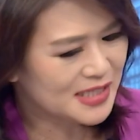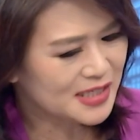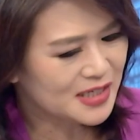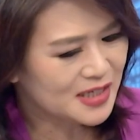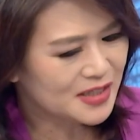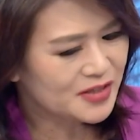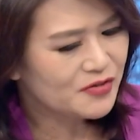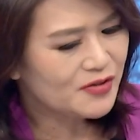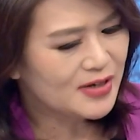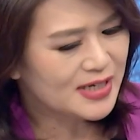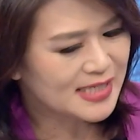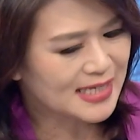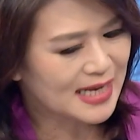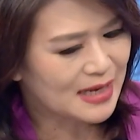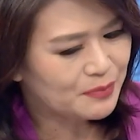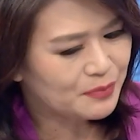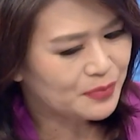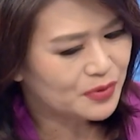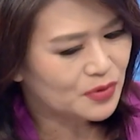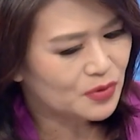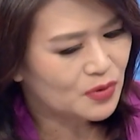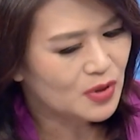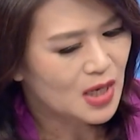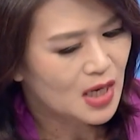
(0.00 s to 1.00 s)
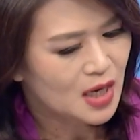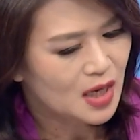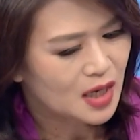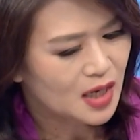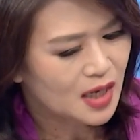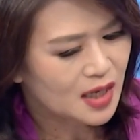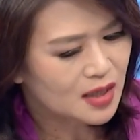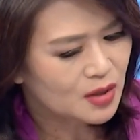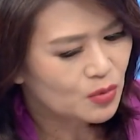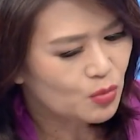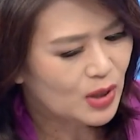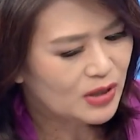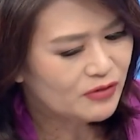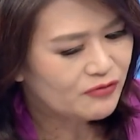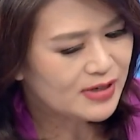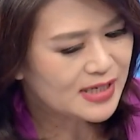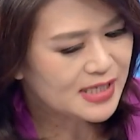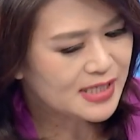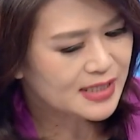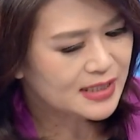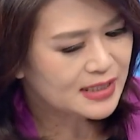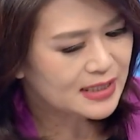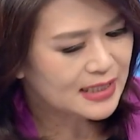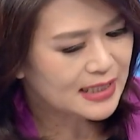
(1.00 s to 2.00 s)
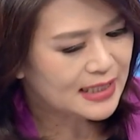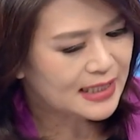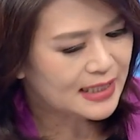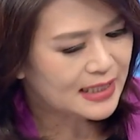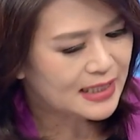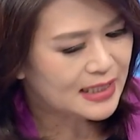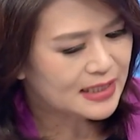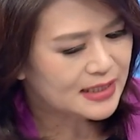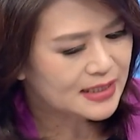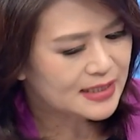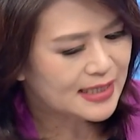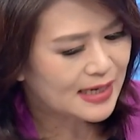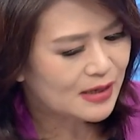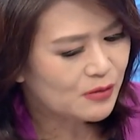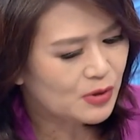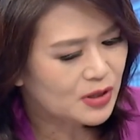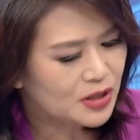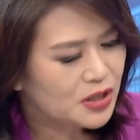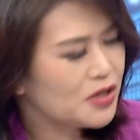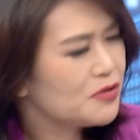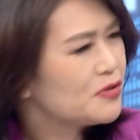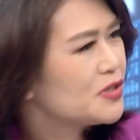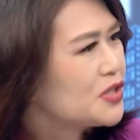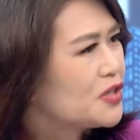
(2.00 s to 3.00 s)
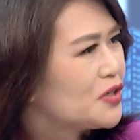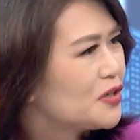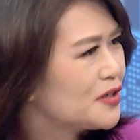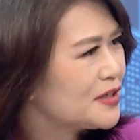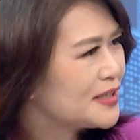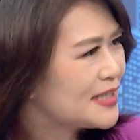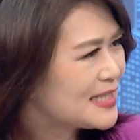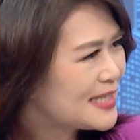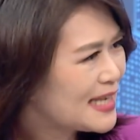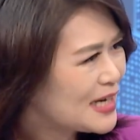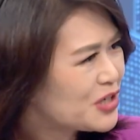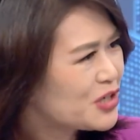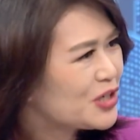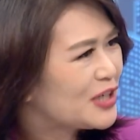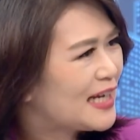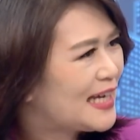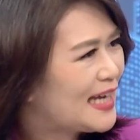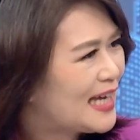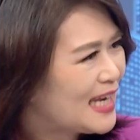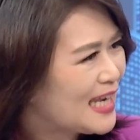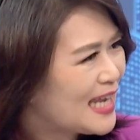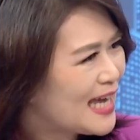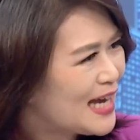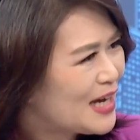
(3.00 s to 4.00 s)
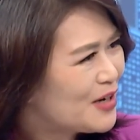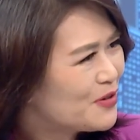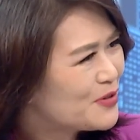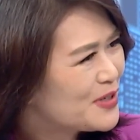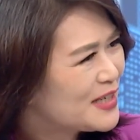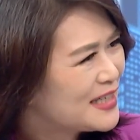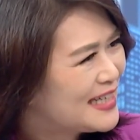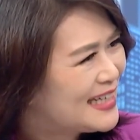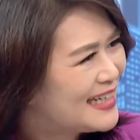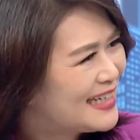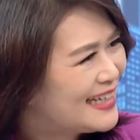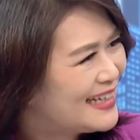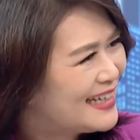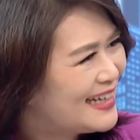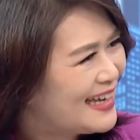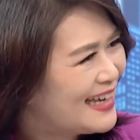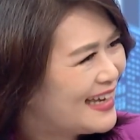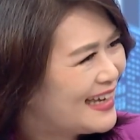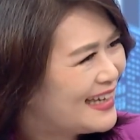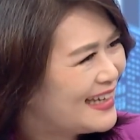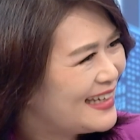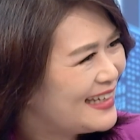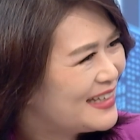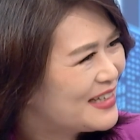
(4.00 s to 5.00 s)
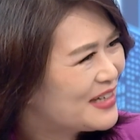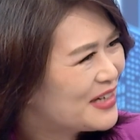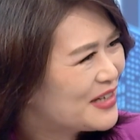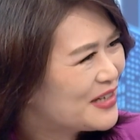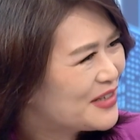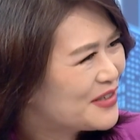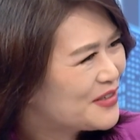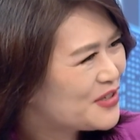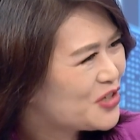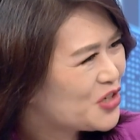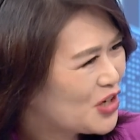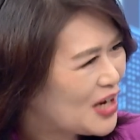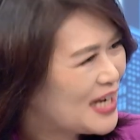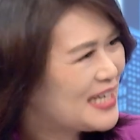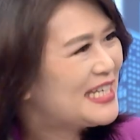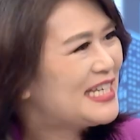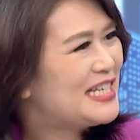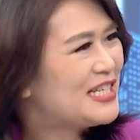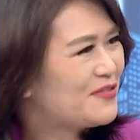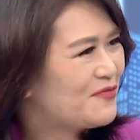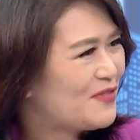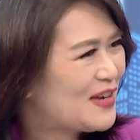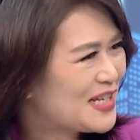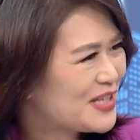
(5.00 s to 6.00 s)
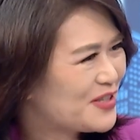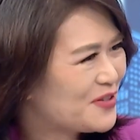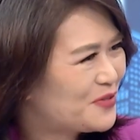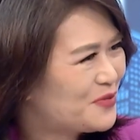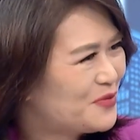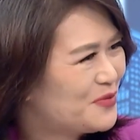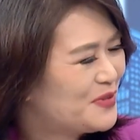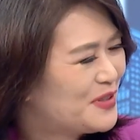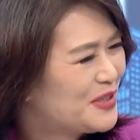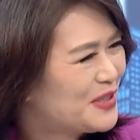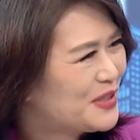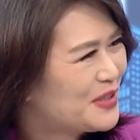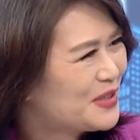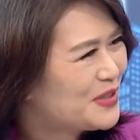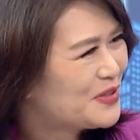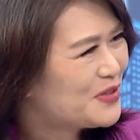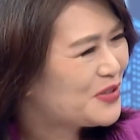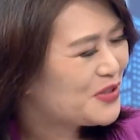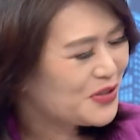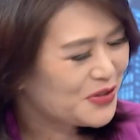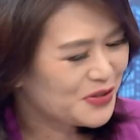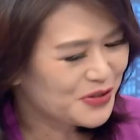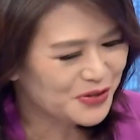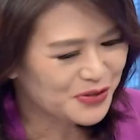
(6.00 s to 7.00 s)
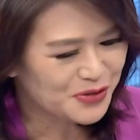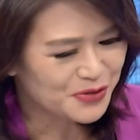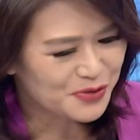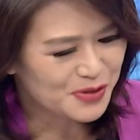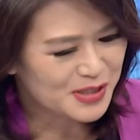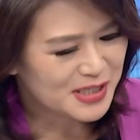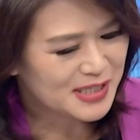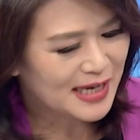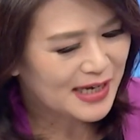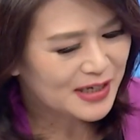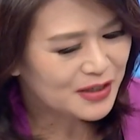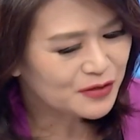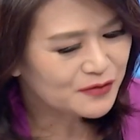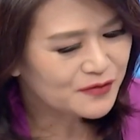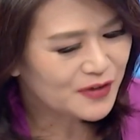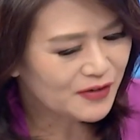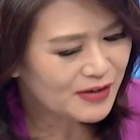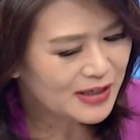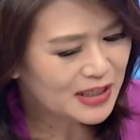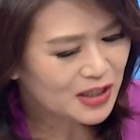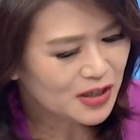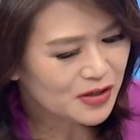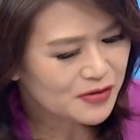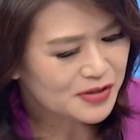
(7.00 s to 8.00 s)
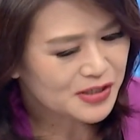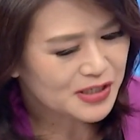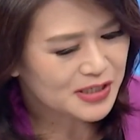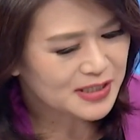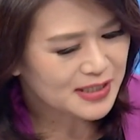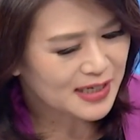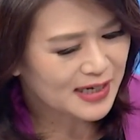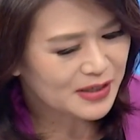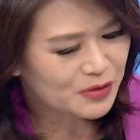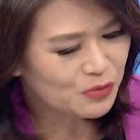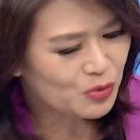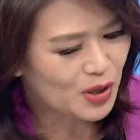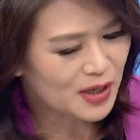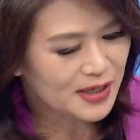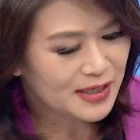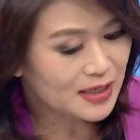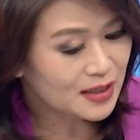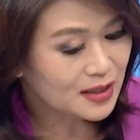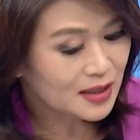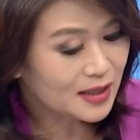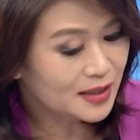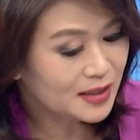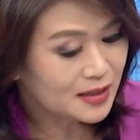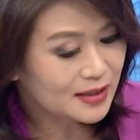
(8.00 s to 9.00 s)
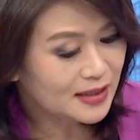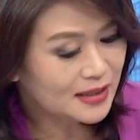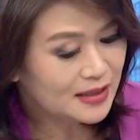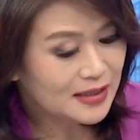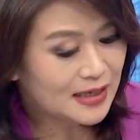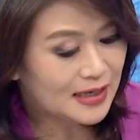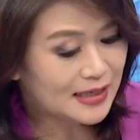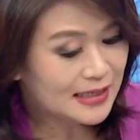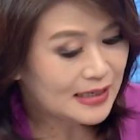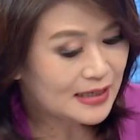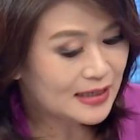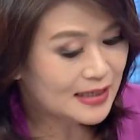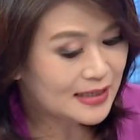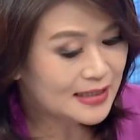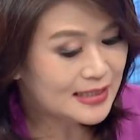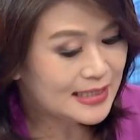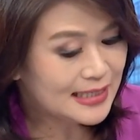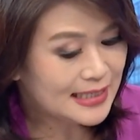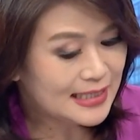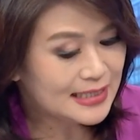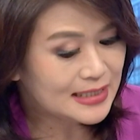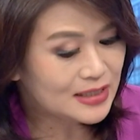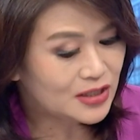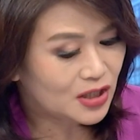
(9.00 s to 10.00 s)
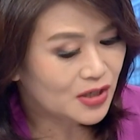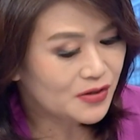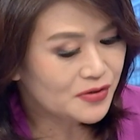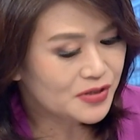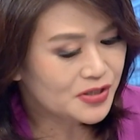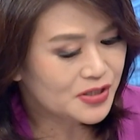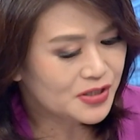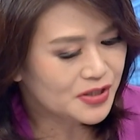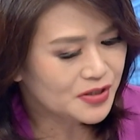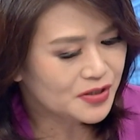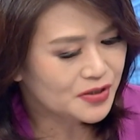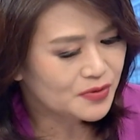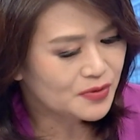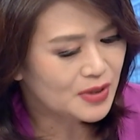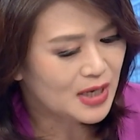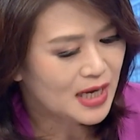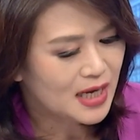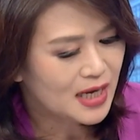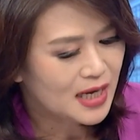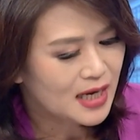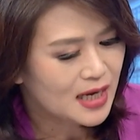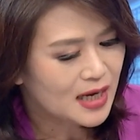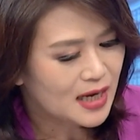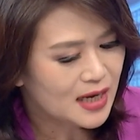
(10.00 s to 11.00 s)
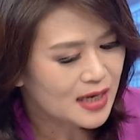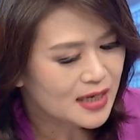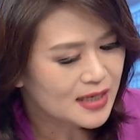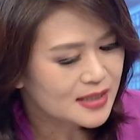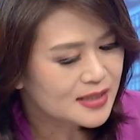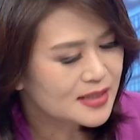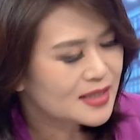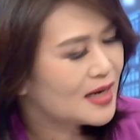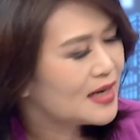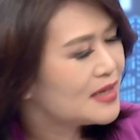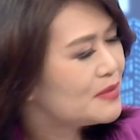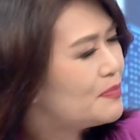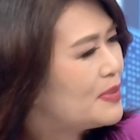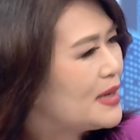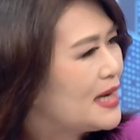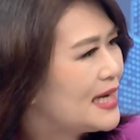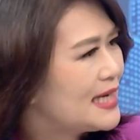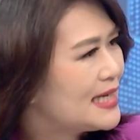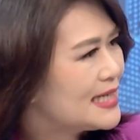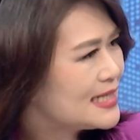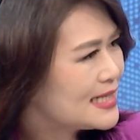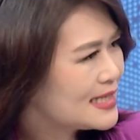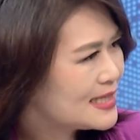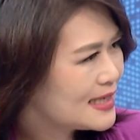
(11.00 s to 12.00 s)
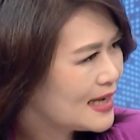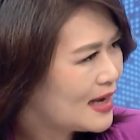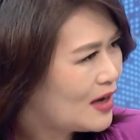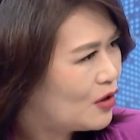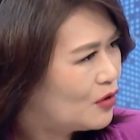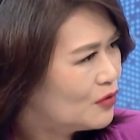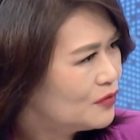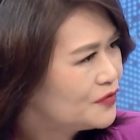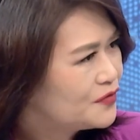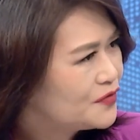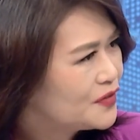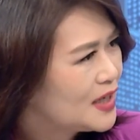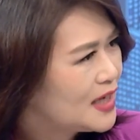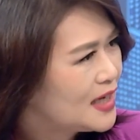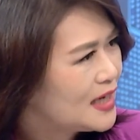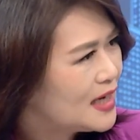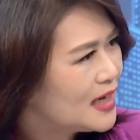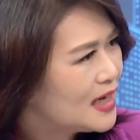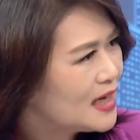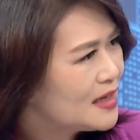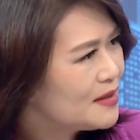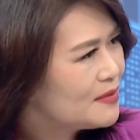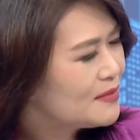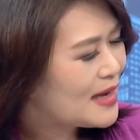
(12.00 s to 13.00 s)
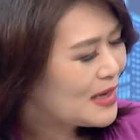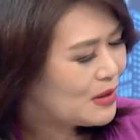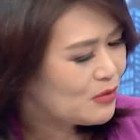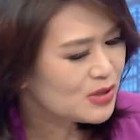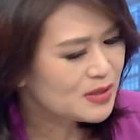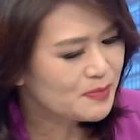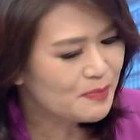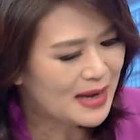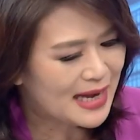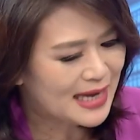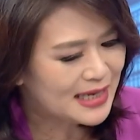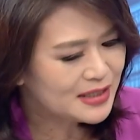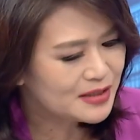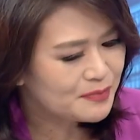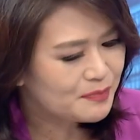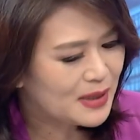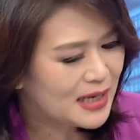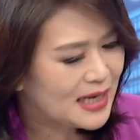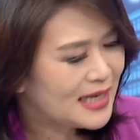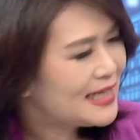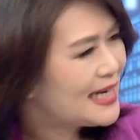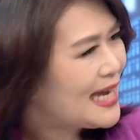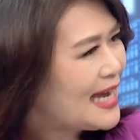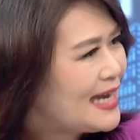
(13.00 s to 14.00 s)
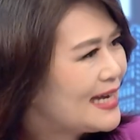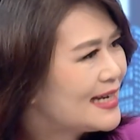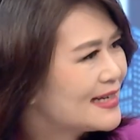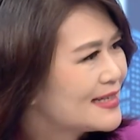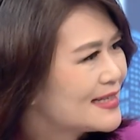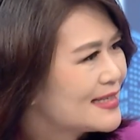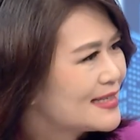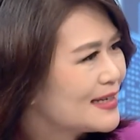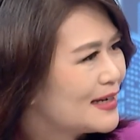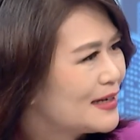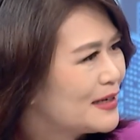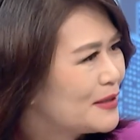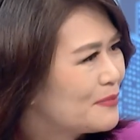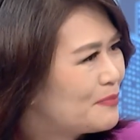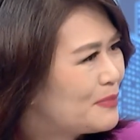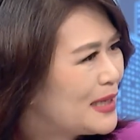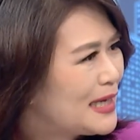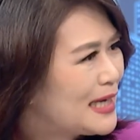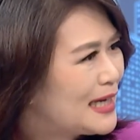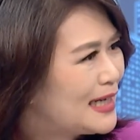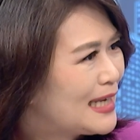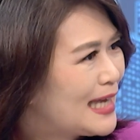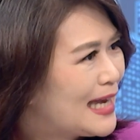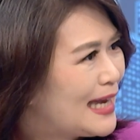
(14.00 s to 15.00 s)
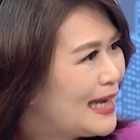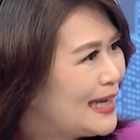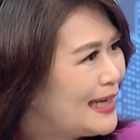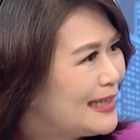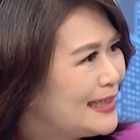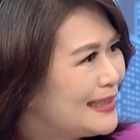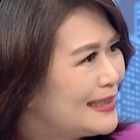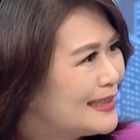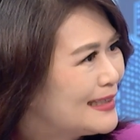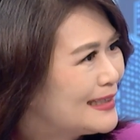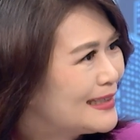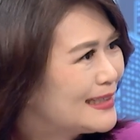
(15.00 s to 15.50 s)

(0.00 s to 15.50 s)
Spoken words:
another example where recently Taiwan Coast Guard essentially allowed a Chinese vessel to sail very close to Taiwan, and indeed close to Taipei itself, and it was manned by an ex-PLA